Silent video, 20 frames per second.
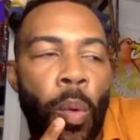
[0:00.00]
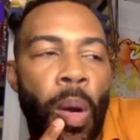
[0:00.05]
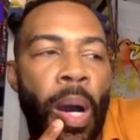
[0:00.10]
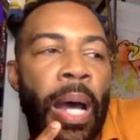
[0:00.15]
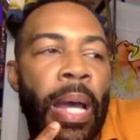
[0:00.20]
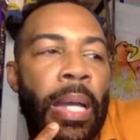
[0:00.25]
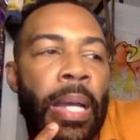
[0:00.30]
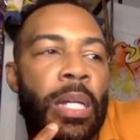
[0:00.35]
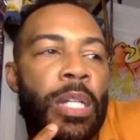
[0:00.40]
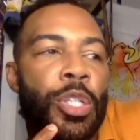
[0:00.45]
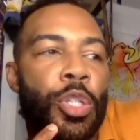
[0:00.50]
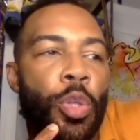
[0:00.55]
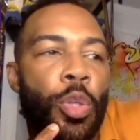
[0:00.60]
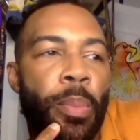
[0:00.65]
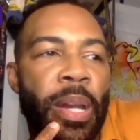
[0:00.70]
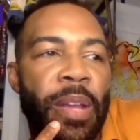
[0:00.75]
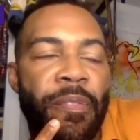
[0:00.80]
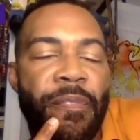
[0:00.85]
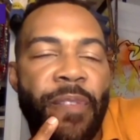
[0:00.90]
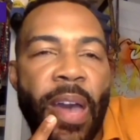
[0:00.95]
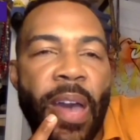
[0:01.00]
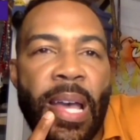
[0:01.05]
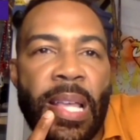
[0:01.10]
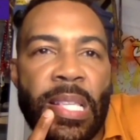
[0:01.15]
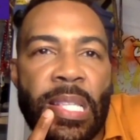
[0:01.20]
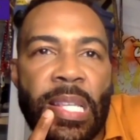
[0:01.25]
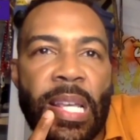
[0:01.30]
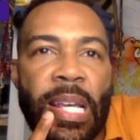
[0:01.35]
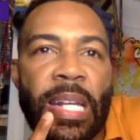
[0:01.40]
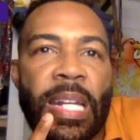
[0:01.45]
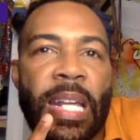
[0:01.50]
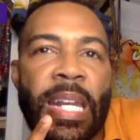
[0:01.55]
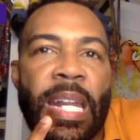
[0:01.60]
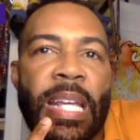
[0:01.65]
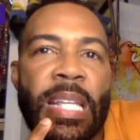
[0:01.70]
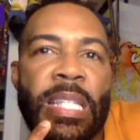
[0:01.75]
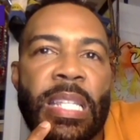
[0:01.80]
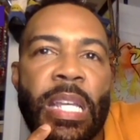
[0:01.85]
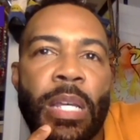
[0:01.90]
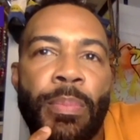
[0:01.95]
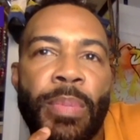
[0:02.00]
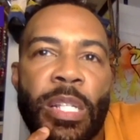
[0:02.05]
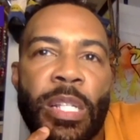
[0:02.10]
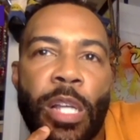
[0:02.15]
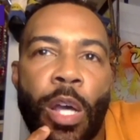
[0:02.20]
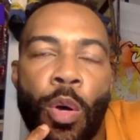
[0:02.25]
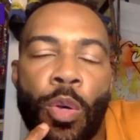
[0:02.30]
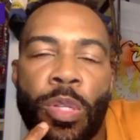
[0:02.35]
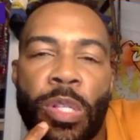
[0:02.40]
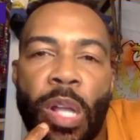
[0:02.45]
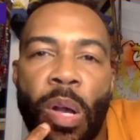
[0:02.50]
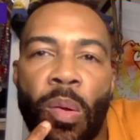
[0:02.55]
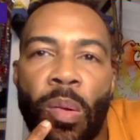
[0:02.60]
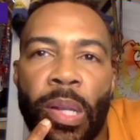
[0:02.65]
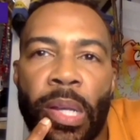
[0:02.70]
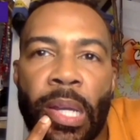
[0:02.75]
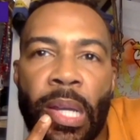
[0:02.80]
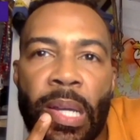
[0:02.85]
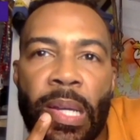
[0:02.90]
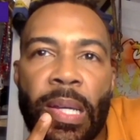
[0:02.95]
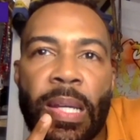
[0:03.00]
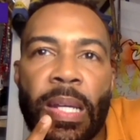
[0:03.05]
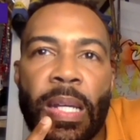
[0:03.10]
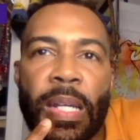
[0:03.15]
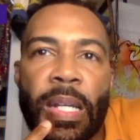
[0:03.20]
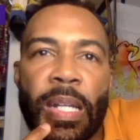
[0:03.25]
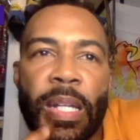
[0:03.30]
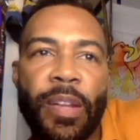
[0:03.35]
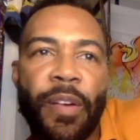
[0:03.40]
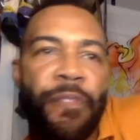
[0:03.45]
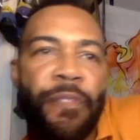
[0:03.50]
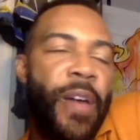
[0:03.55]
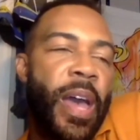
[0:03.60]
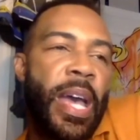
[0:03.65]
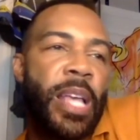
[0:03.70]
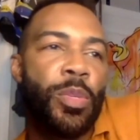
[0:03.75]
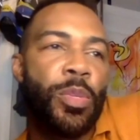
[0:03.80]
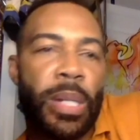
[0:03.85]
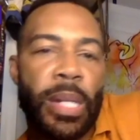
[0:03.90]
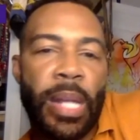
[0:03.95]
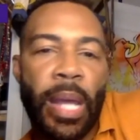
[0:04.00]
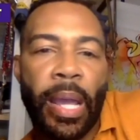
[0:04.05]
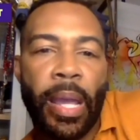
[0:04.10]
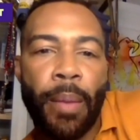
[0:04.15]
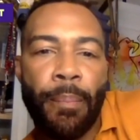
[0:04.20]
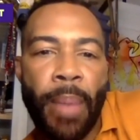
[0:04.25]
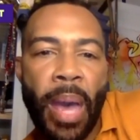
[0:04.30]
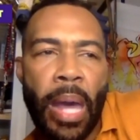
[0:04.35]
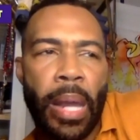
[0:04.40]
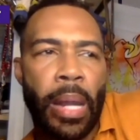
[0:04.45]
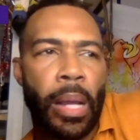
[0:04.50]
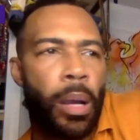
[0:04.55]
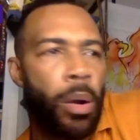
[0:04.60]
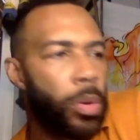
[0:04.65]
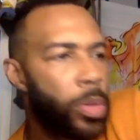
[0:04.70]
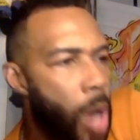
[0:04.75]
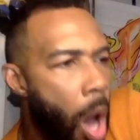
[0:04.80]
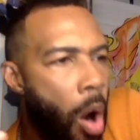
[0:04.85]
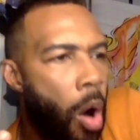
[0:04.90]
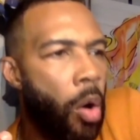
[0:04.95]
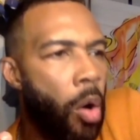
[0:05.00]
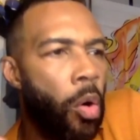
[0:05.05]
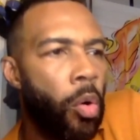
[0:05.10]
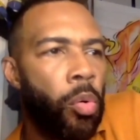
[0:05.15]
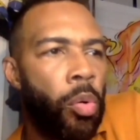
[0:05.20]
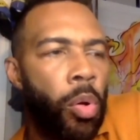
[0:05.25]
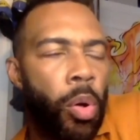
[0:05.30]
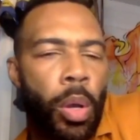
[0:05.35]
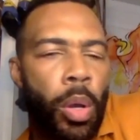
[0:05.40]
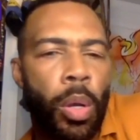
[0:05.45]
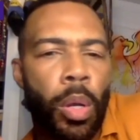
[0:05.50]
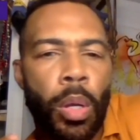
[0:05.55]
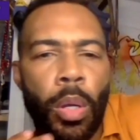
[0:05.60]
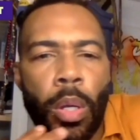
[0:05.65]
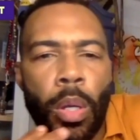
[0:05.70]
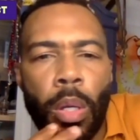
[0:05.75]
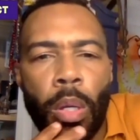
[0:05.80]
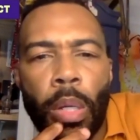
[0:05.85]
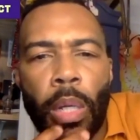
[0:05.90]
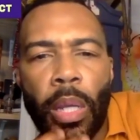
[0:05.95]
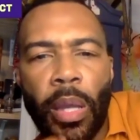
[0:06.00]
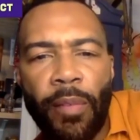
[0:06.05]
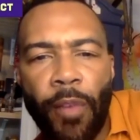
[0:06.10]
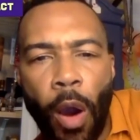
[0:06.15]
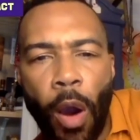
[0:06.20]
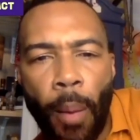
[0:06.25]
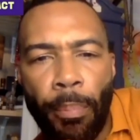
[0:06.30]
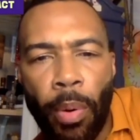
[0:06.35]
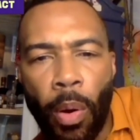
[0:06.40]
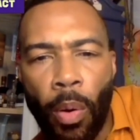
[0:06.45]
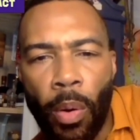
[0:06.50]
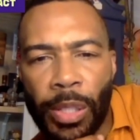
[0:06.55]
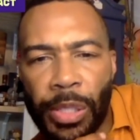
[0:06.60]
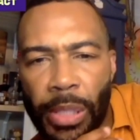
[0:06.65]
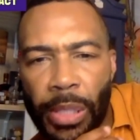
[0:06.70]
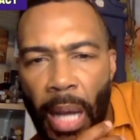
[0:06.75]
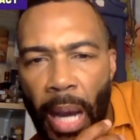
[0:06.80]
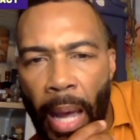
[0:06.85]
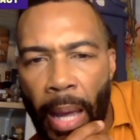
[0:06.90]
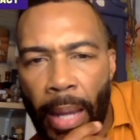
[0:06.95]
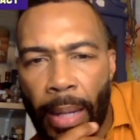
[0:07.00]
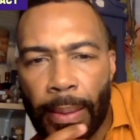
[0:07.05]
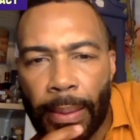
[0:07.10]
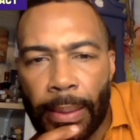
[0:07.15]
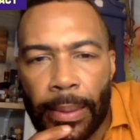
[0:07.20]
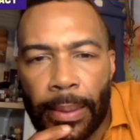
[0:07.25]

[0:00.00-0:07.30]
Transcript: Why? Because too many fans said that they see him as Ghost only. The fans would then get mad and go, no, give our bro a shot.